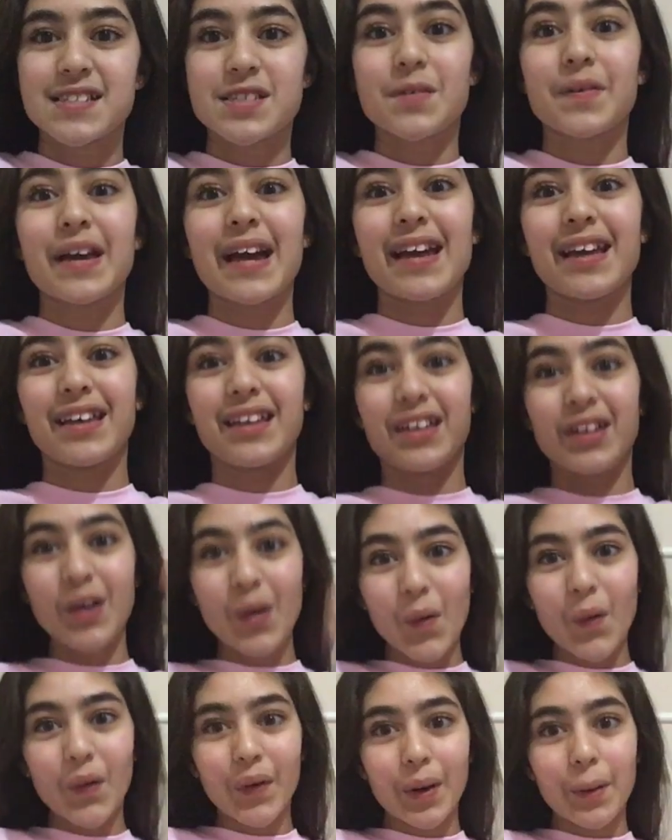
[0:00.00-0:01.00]
So get
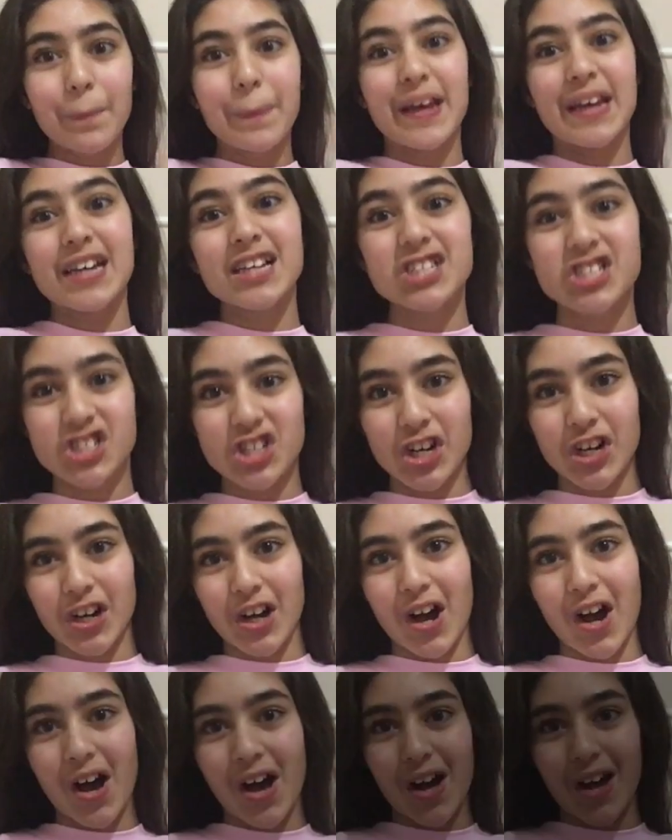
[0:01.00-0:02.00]
your pink
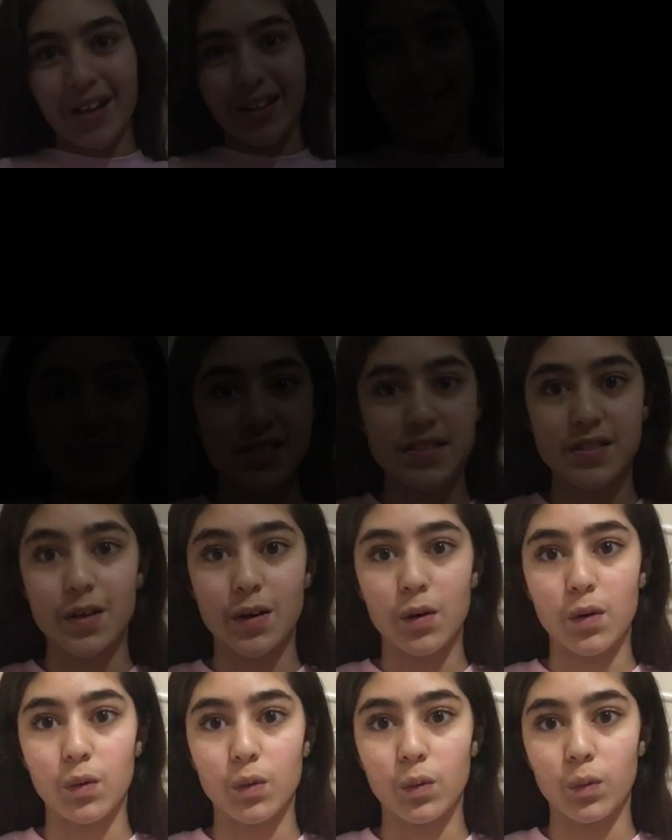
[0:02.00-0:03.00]
shirt on. Okay,
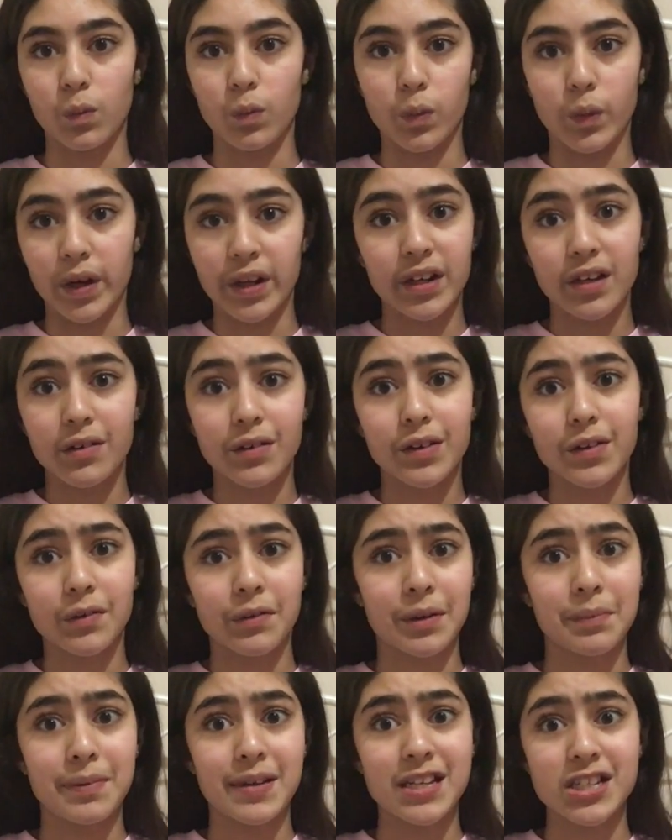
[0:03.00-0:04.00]
so what do you
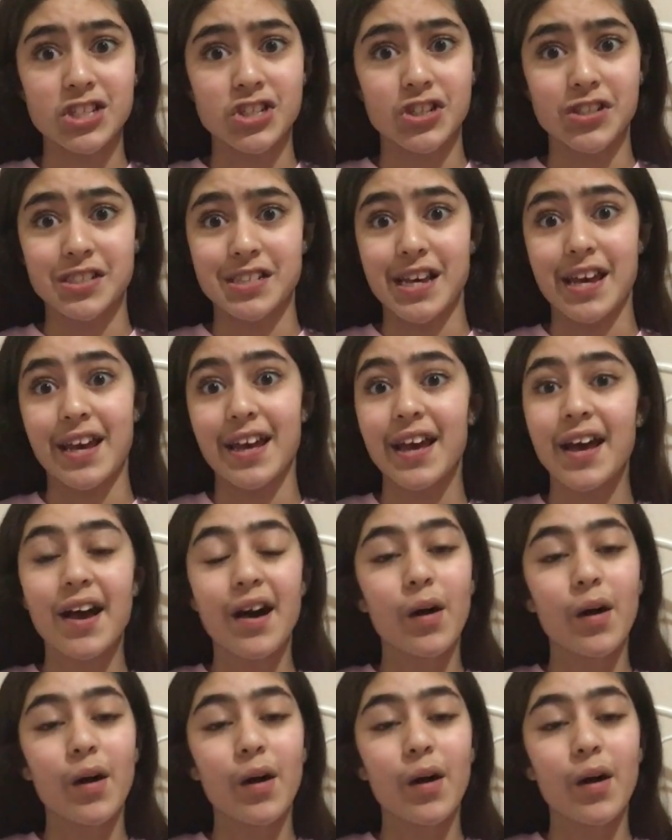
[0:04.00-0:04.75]
do on Pink Shirt Day?